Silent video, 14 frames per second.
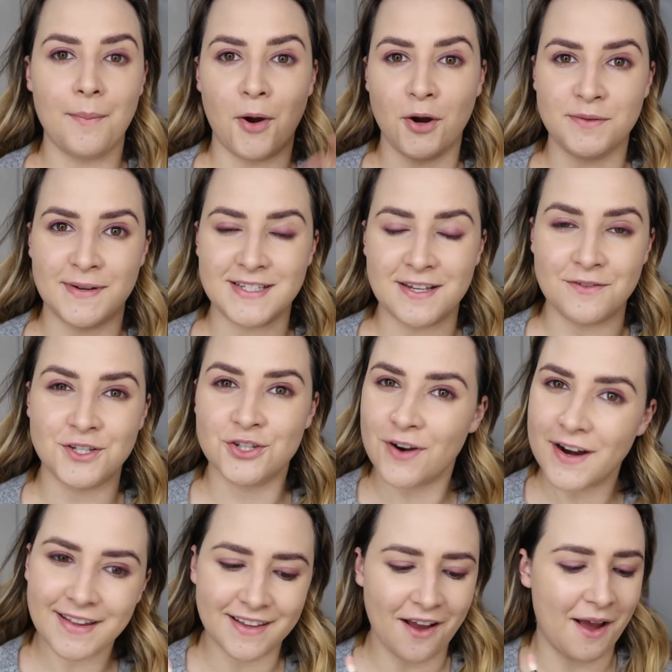I poked myself
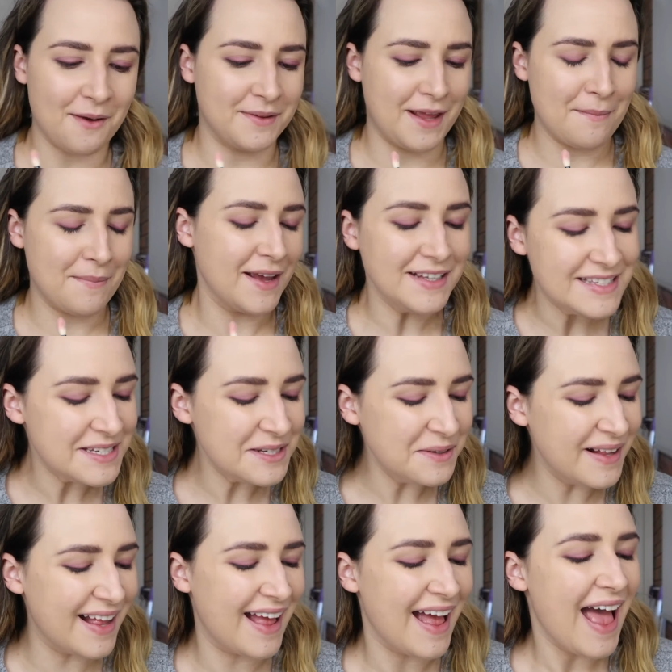straight in the eye with that pencil.
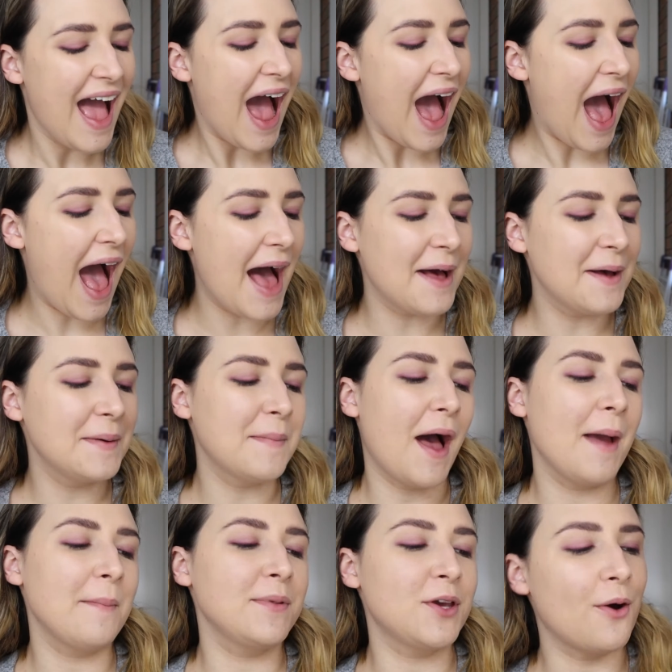
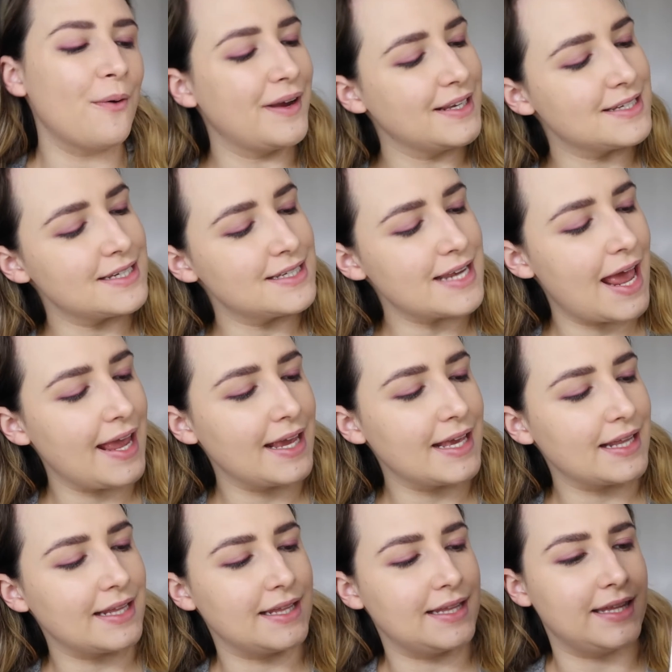I'm going to
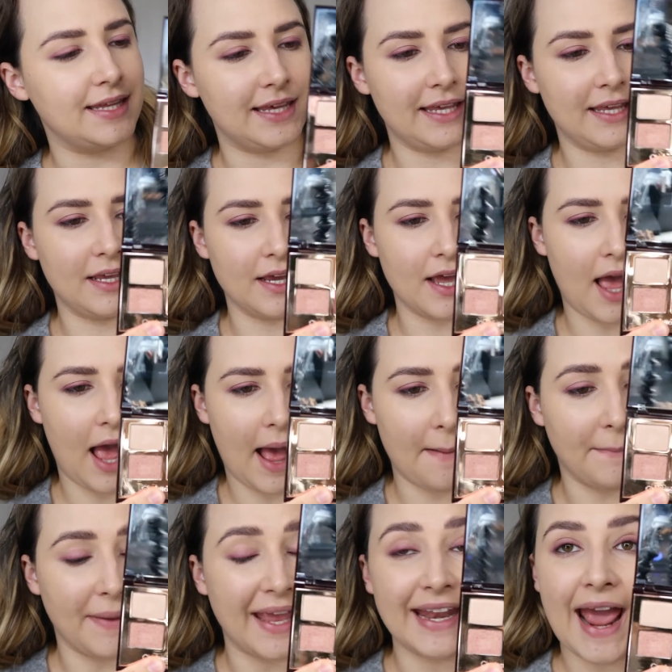take the
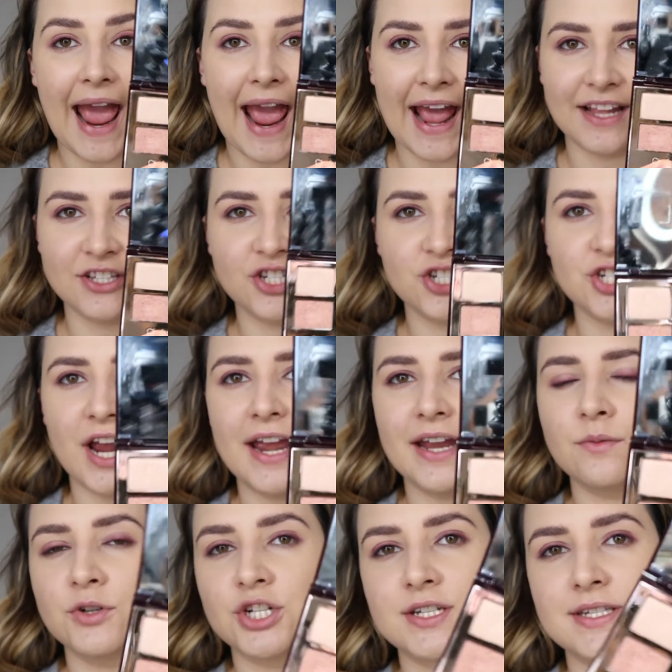Enhanced
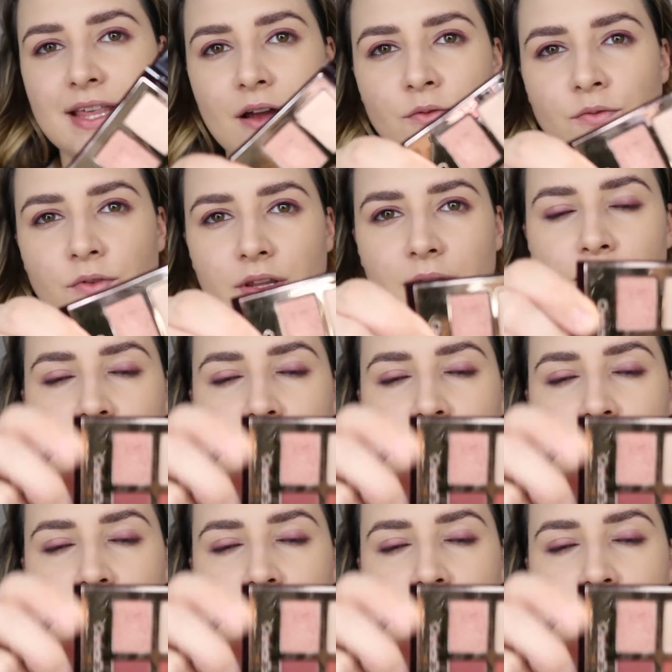shade, which is that really